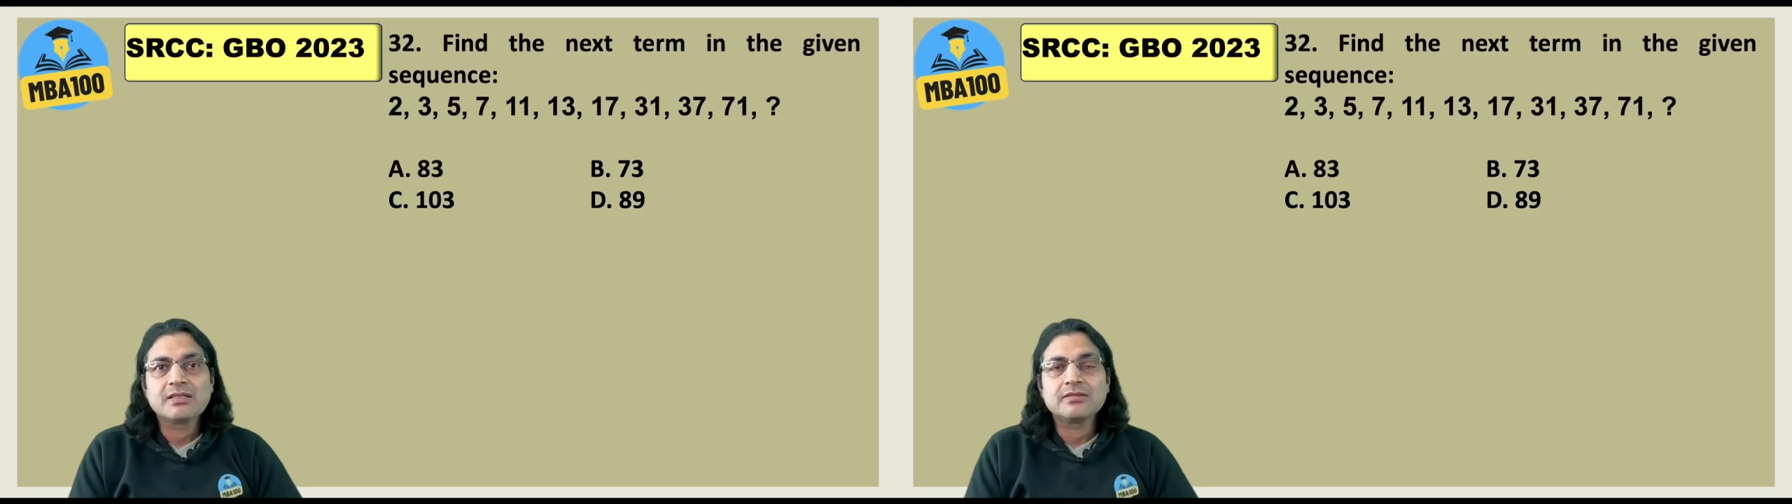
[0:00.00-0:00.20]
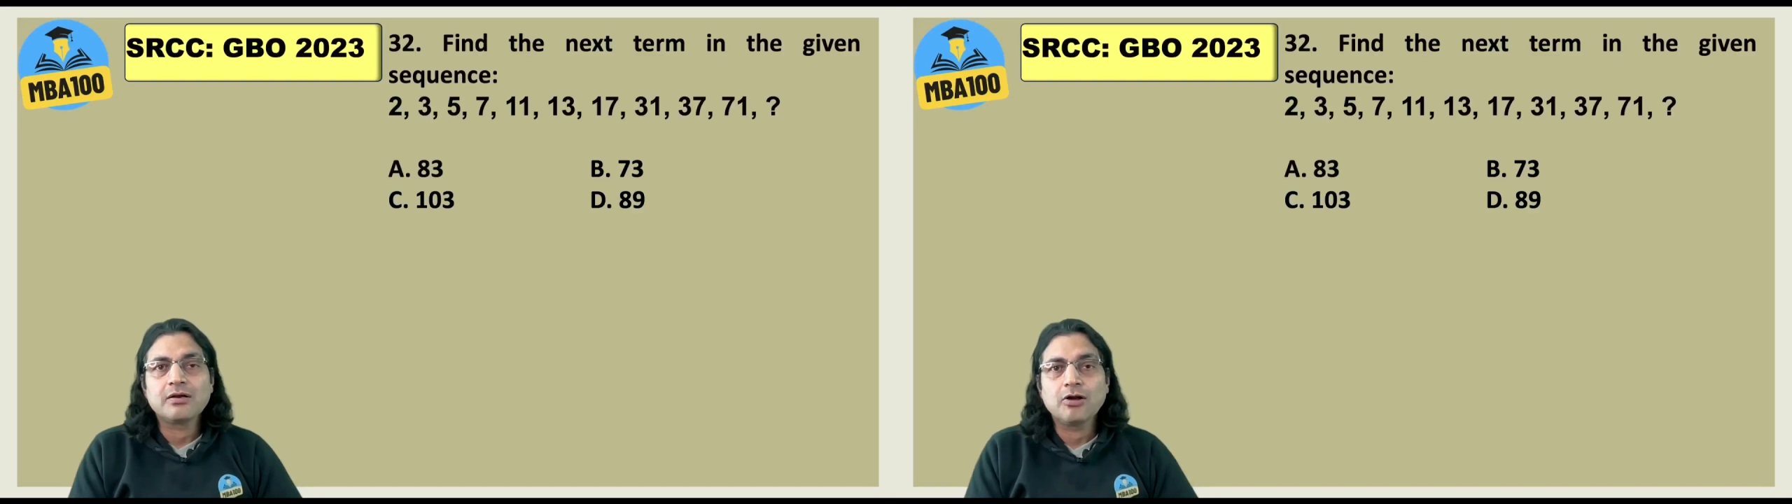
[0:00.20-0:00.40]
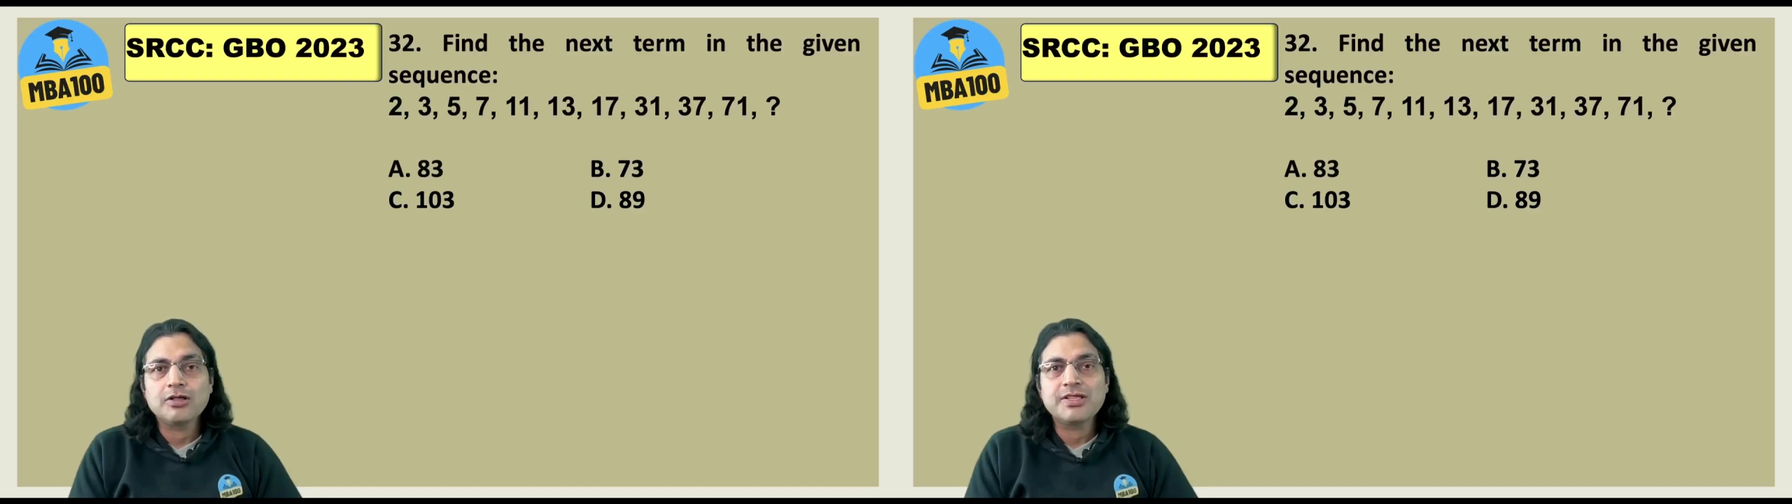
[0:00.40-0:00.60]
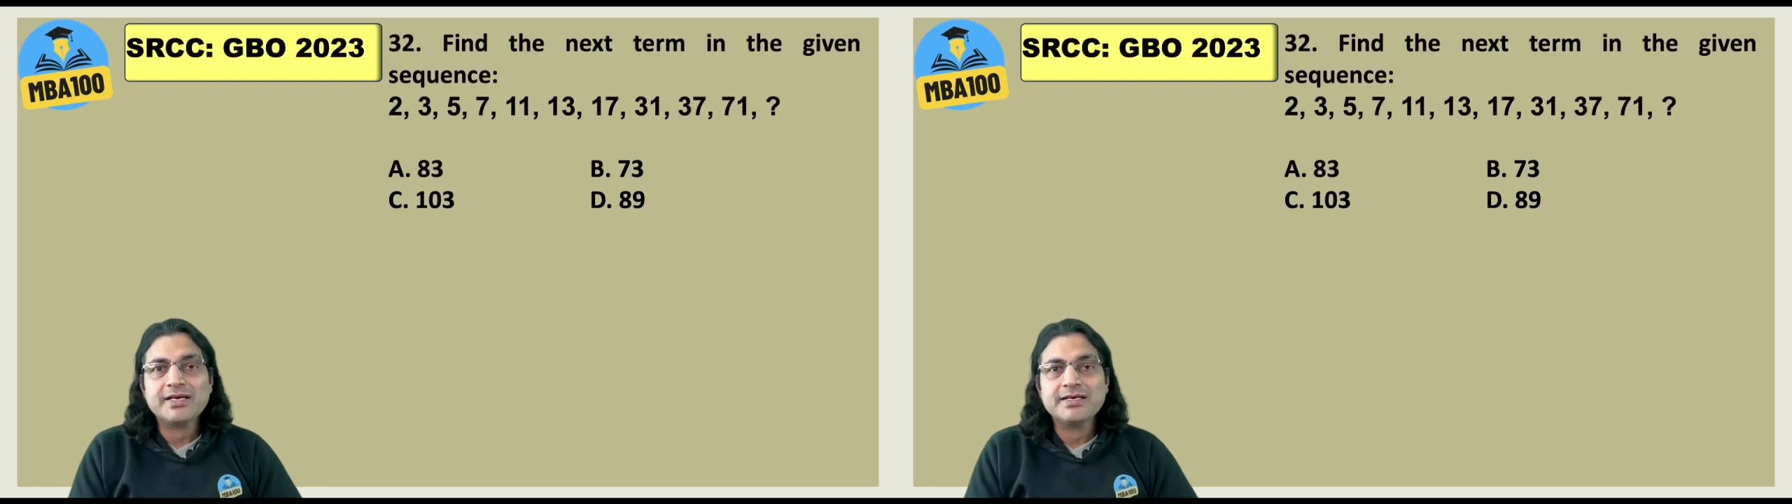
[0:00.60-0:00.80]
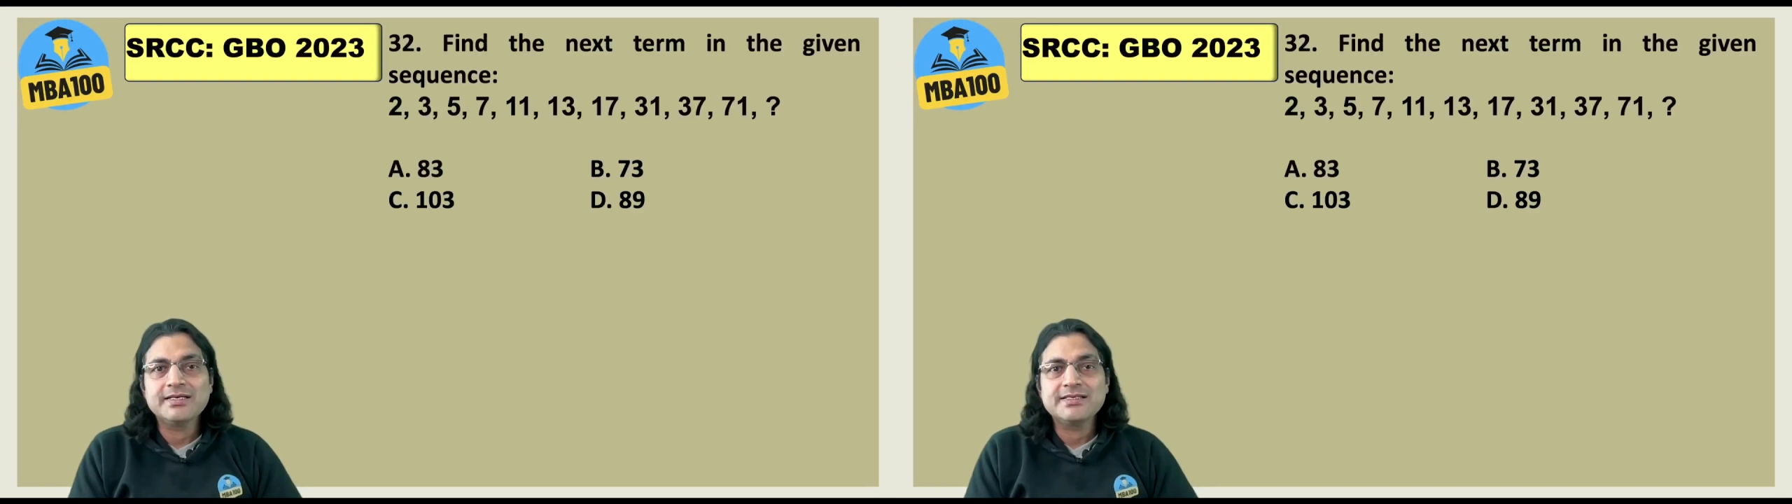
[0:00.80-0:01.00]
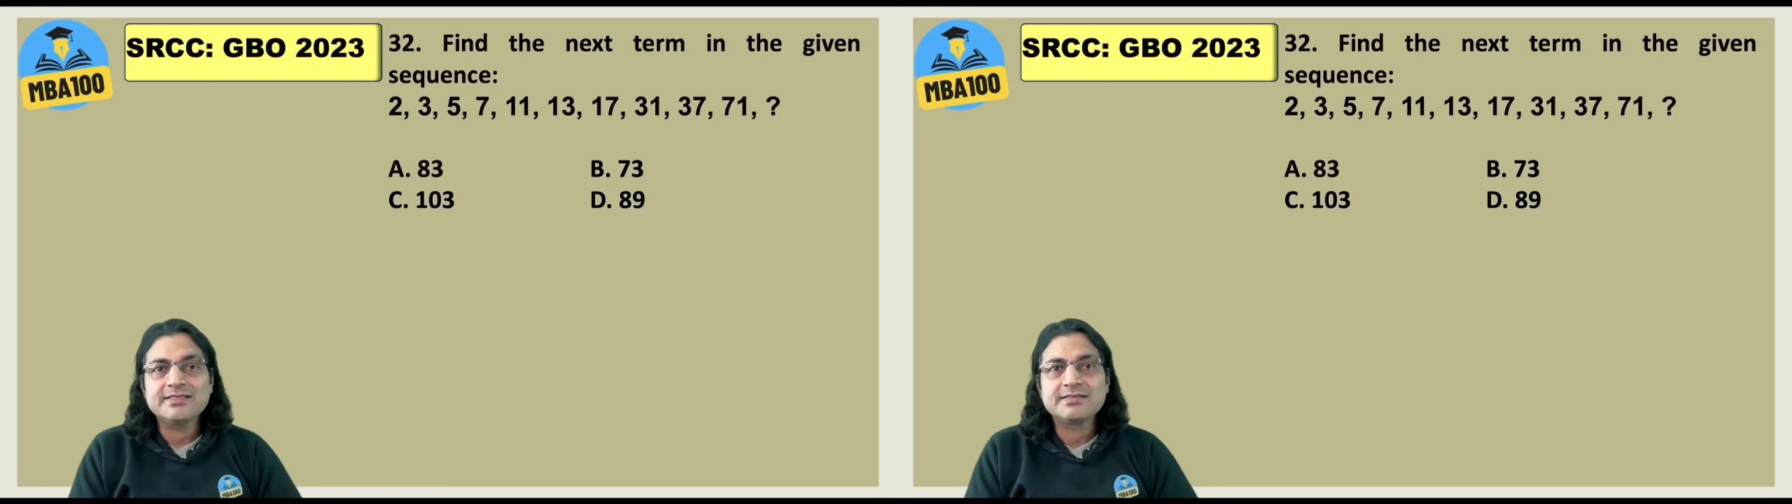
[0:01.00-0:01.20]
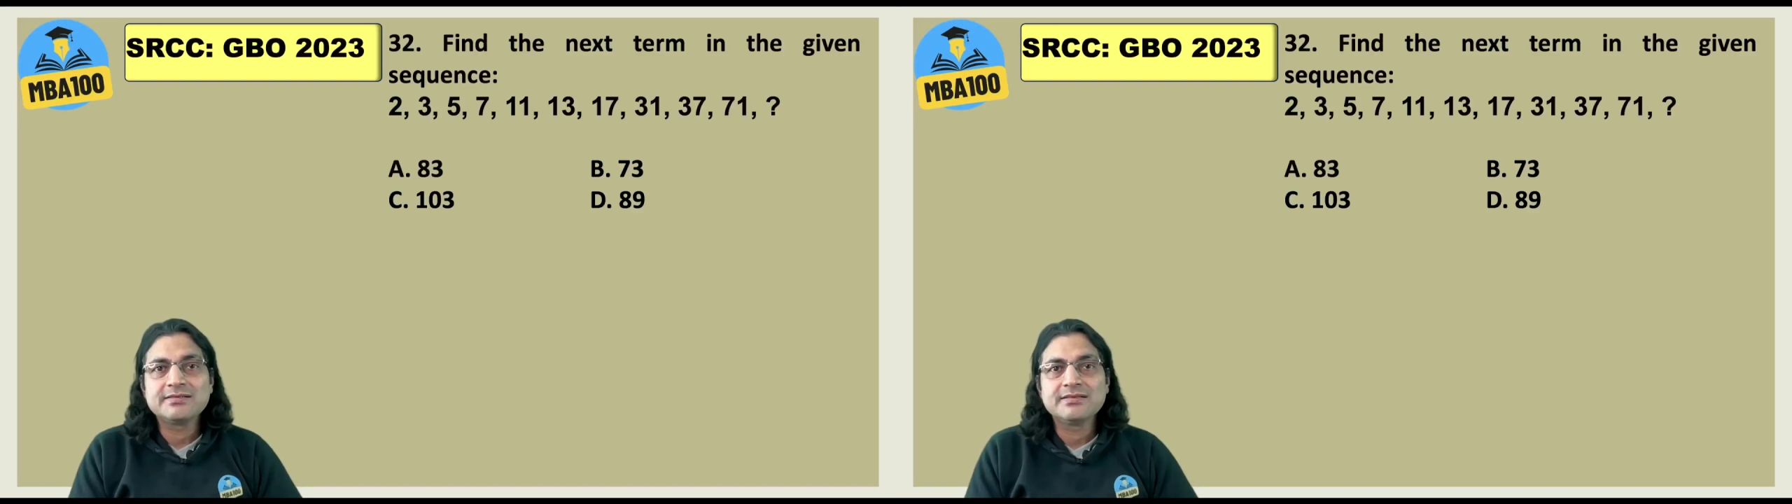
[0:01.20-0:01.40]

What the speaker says: The logic is